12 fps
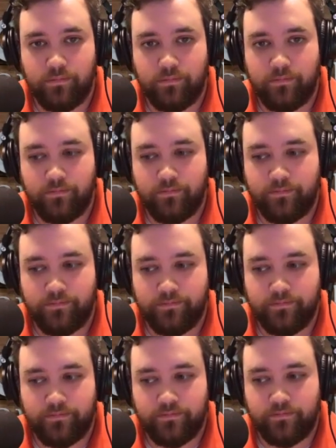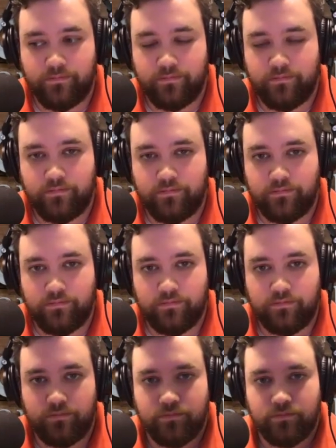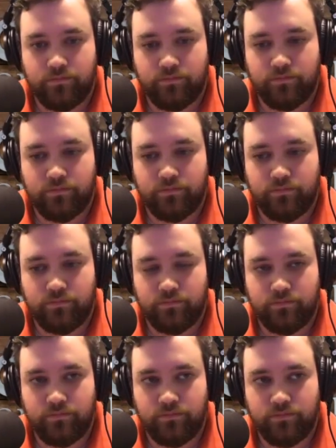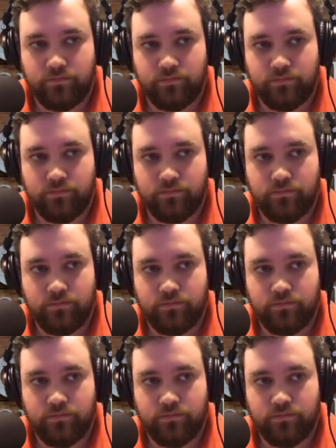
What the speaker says: The person shown says nothing.